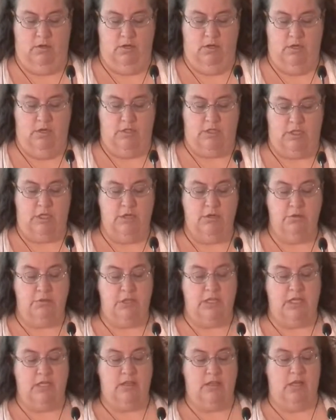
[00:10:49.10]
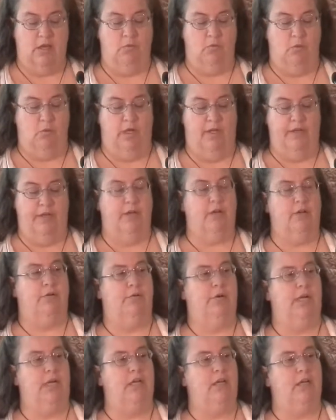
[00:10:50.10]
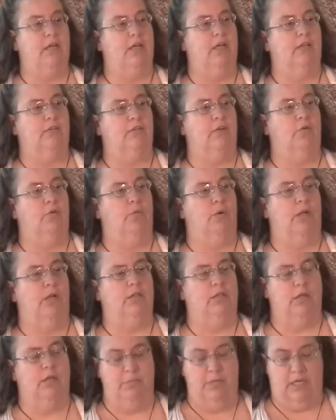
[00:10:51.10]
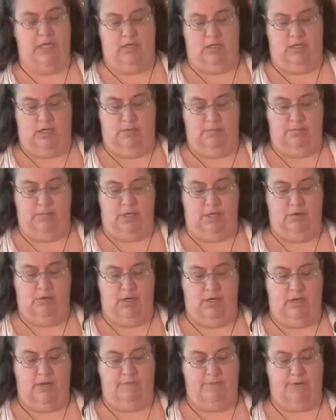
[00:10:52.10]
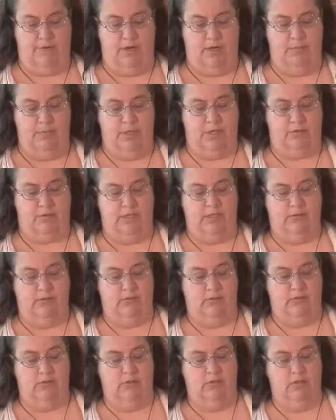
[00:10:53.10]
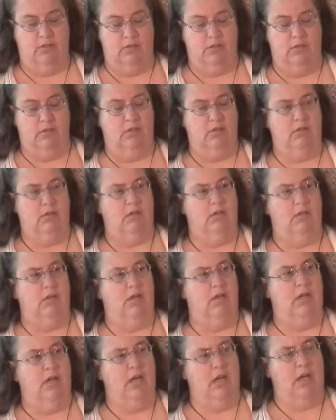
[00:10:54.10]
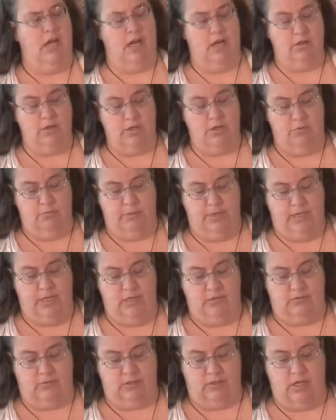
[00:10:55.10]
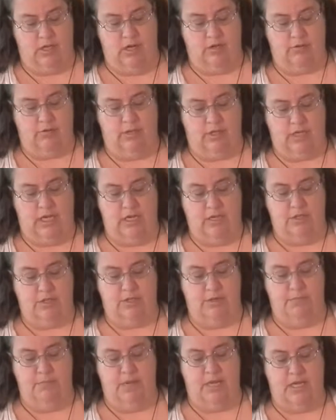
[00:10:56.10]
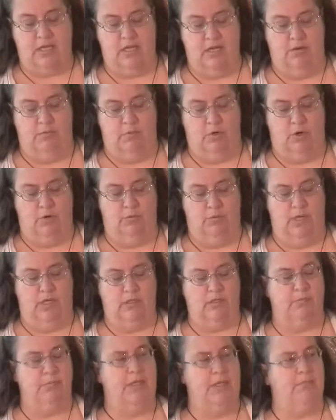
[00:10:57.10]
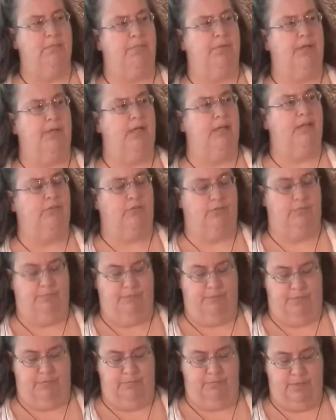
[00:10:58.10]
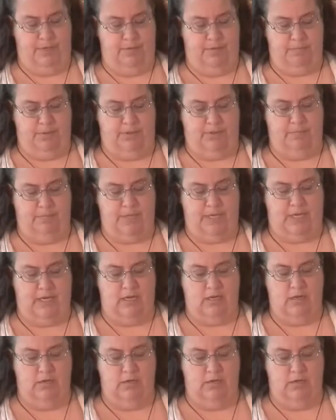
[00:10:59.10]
Do you think that Walnut Creek is a welcoming community for immigrants? How could we as a congregation make it a more welcoming place for people to be?